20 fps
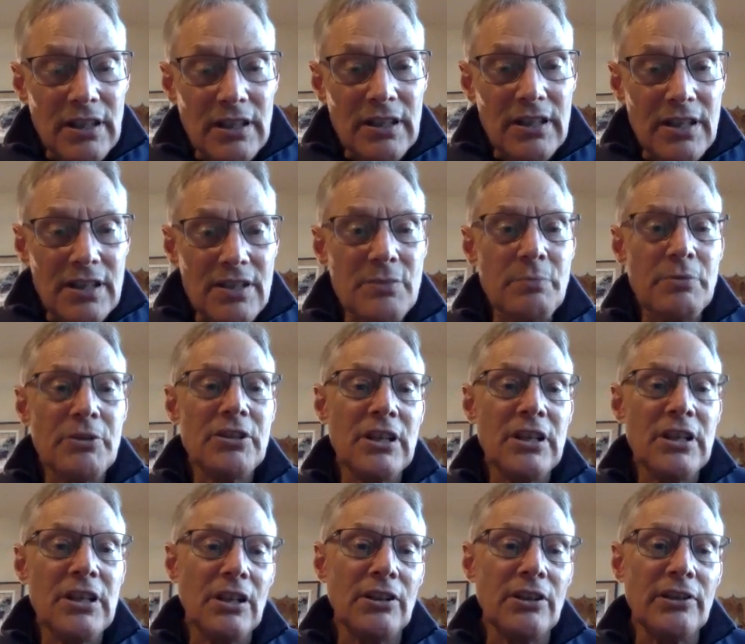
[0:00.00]
this
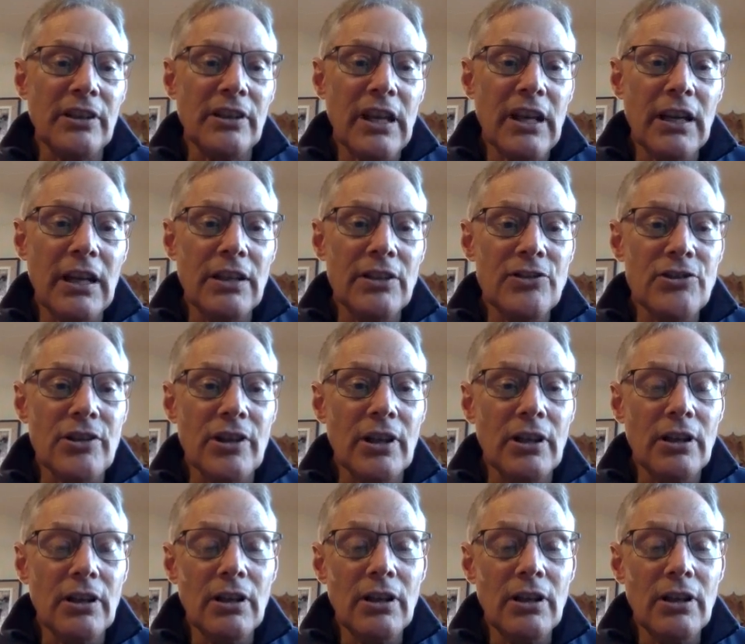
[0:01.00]
particular occasion.